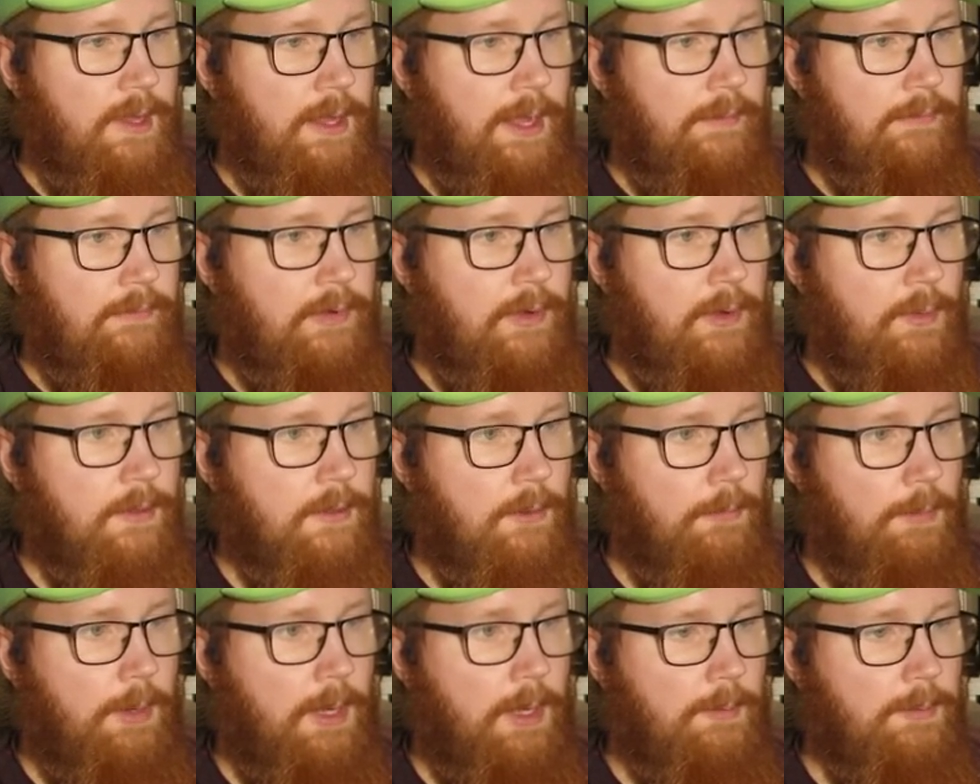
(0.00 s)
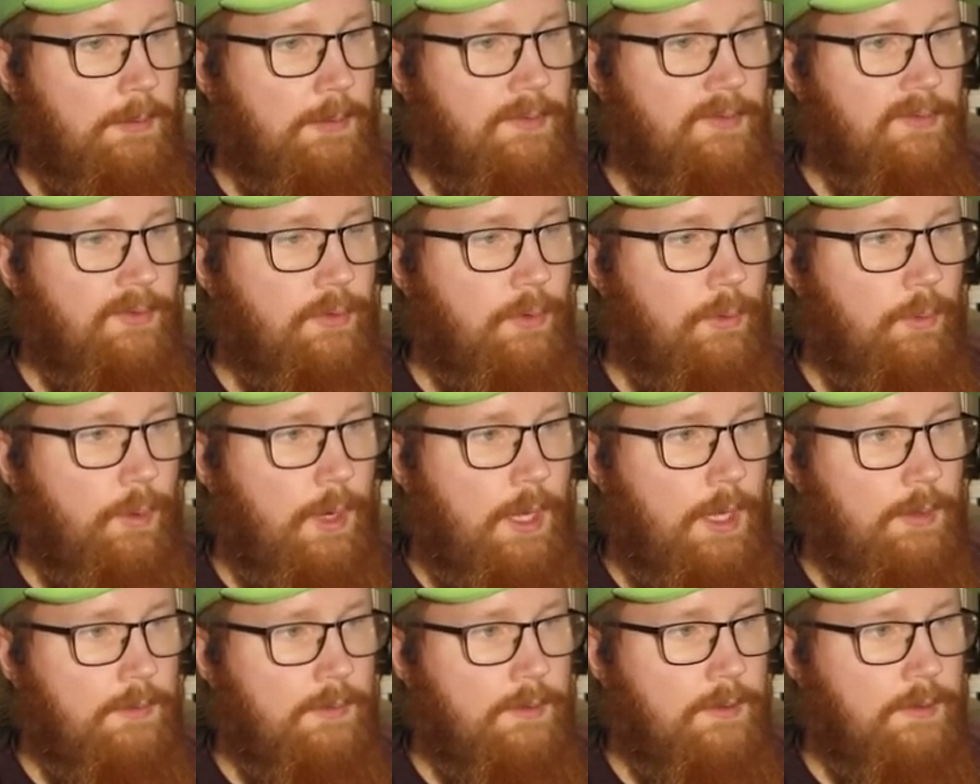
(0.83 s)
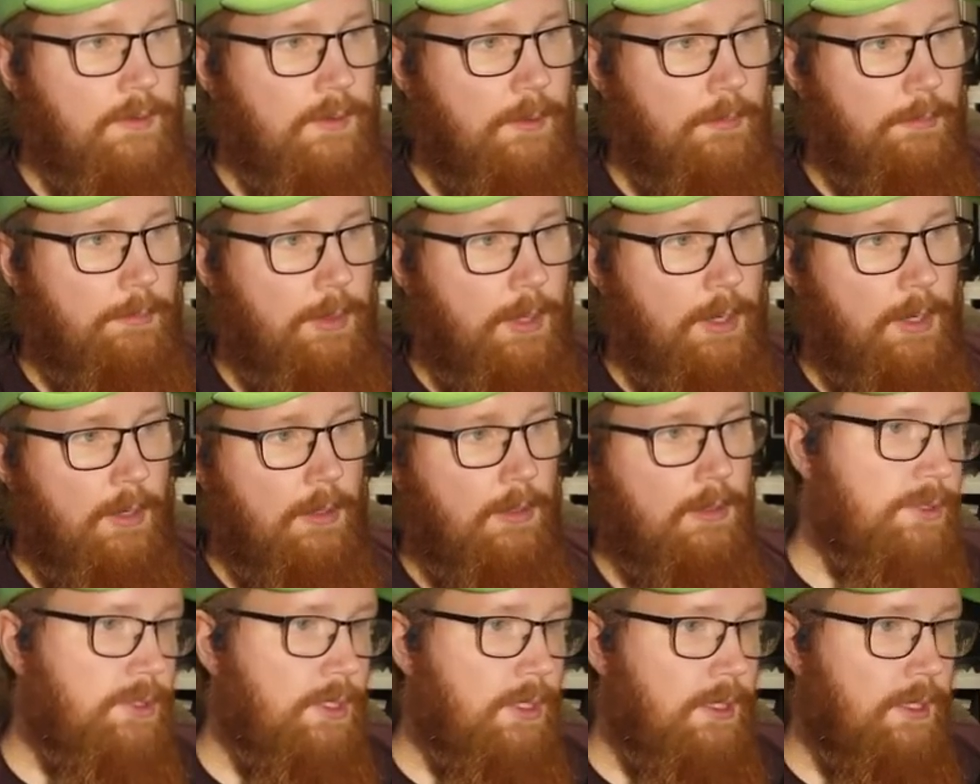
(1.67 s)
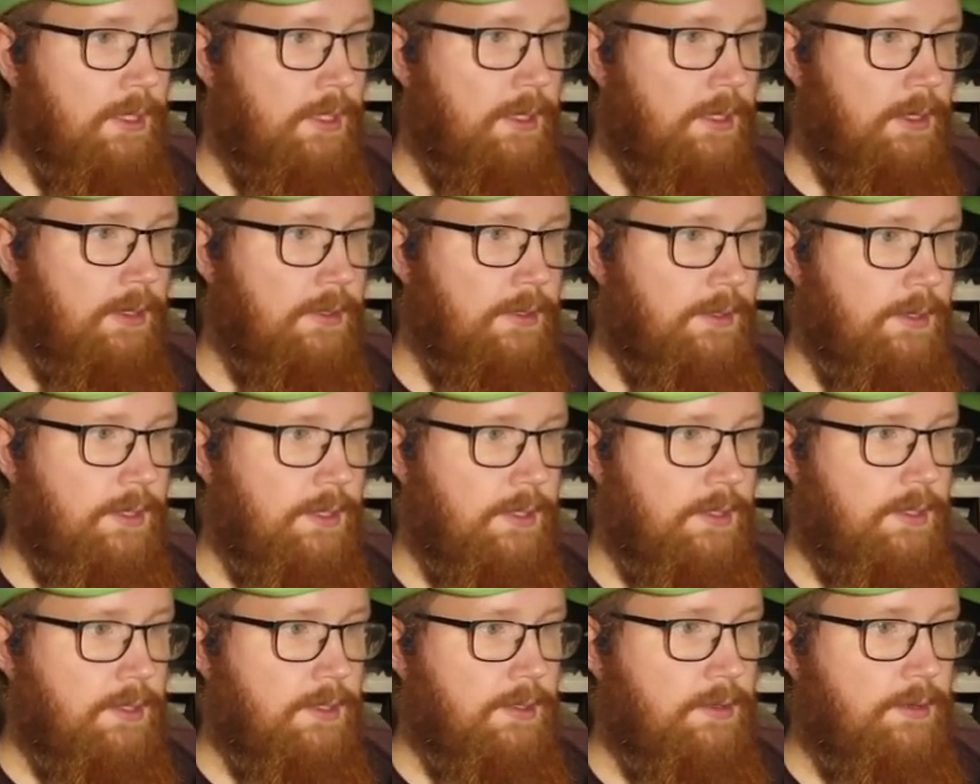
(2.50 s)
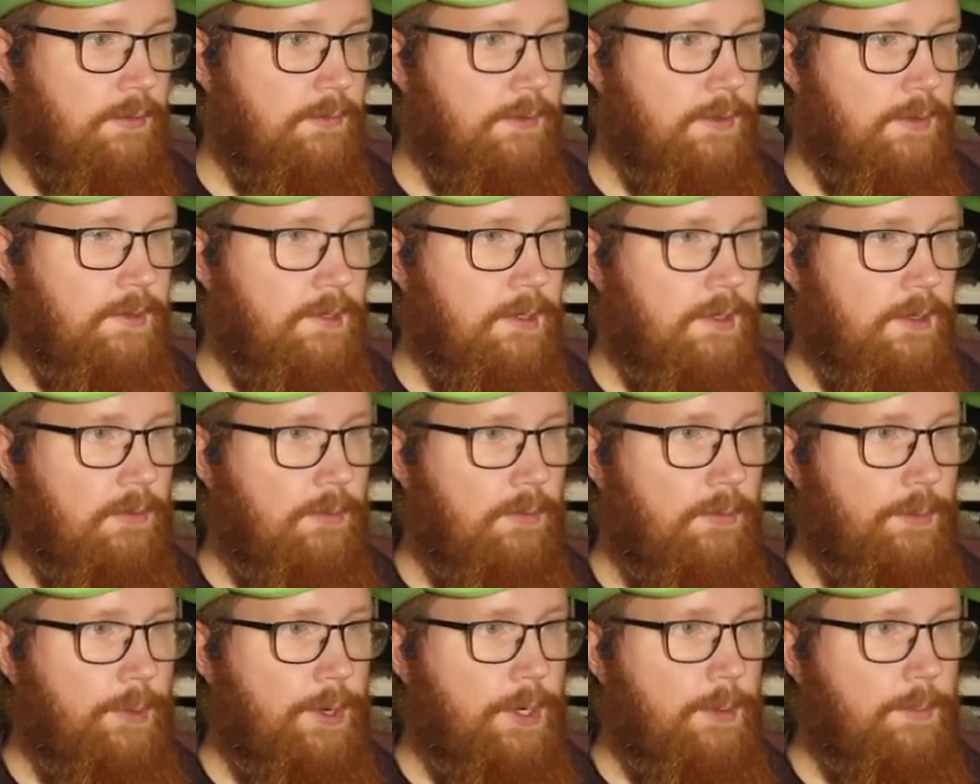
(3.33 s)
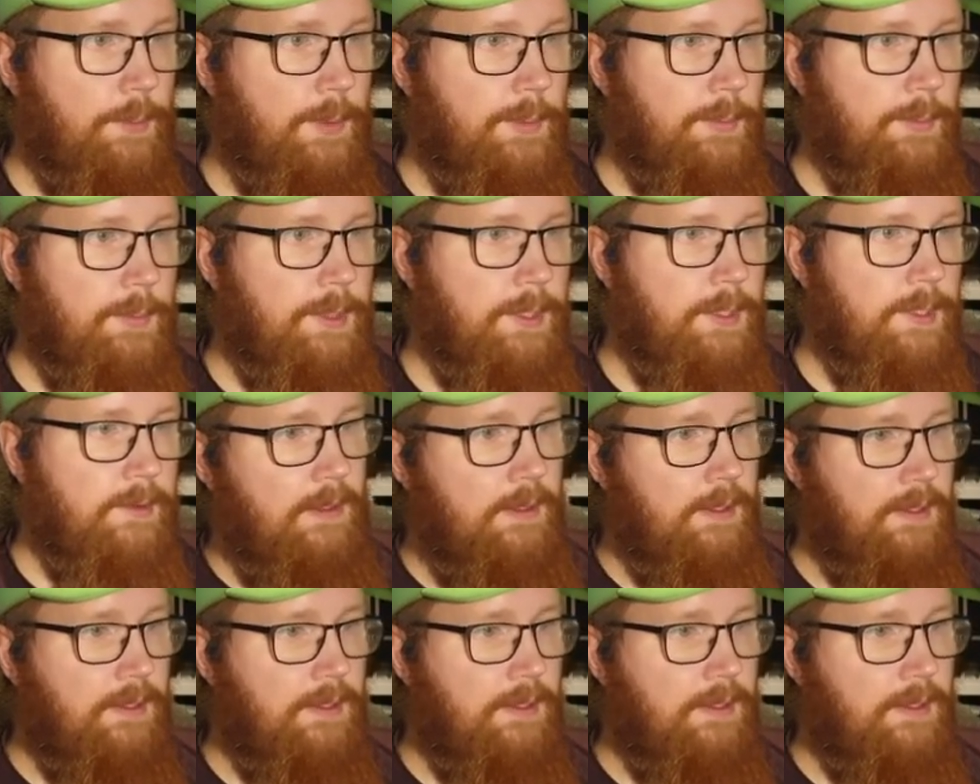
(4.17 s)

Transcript: everywhere. There are problems throughout the bog. Study the conditions of this incredible place.